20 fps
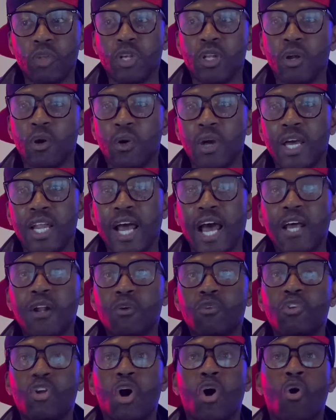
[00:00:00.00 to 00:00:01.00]
You know, and I
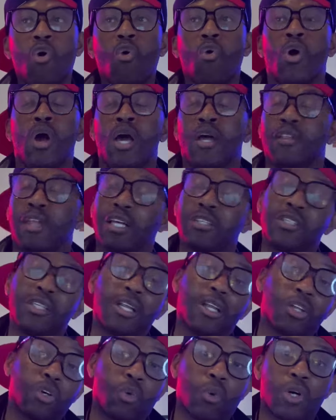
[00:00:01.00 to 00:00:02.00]
don't know, that's
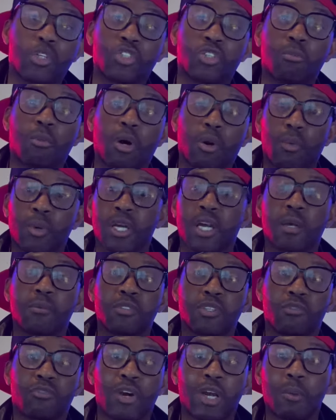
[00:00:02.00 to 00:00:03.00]
another question mark when it comes
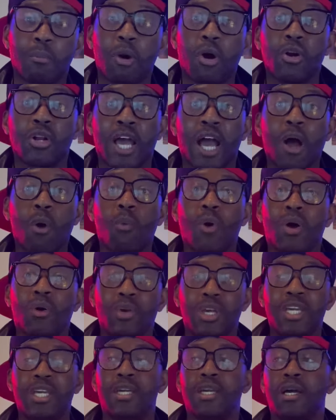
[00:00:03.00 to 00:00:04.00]
to Frank Martin. How well
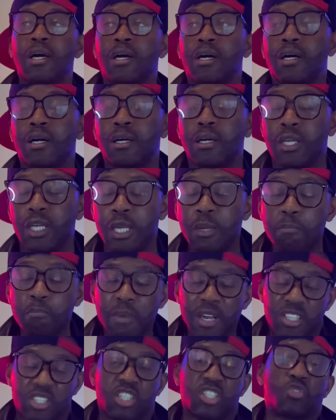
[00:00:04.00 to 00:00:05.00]
he
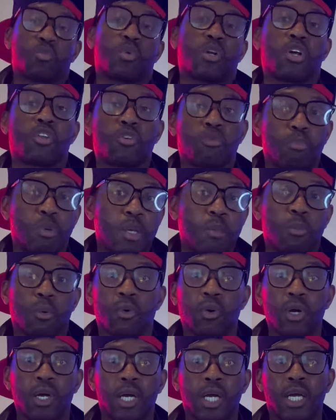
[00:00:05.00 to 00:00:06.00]
mixes with other
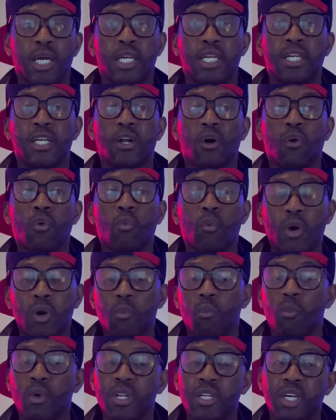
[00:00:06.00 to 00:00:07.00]
people. You know,
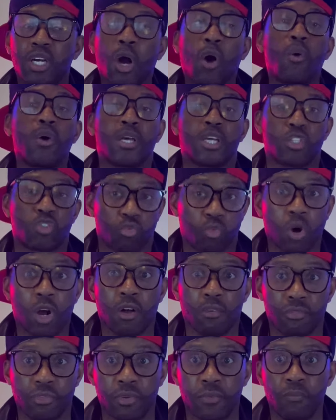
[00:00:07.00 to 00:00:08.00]
when the going gets
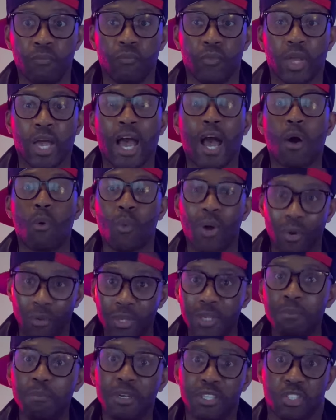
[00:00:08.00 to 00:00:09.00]
rough, how well
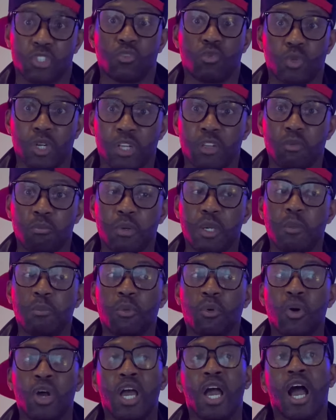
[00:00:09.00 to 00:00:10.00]
he mixes with other
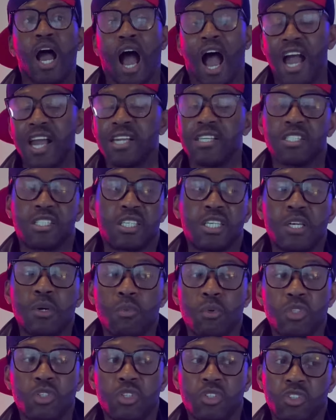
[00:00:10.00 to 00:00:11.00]
people. I can see
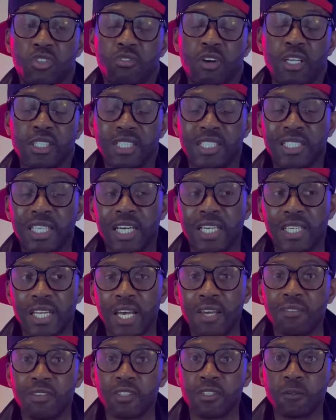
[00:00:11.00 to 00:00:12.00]
with Gervonta Tank
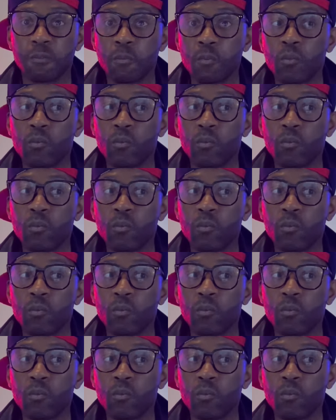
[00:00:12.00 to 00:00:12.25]
Davis.